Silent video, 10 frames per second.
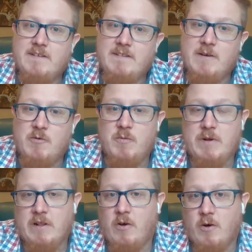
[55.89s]
They would have
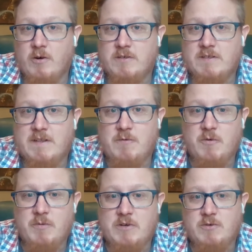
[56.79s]
been large, and they would
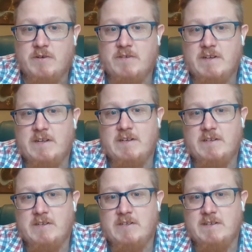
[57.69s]
have been driven
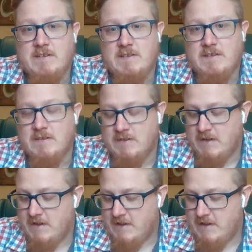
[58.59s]
into Jesus's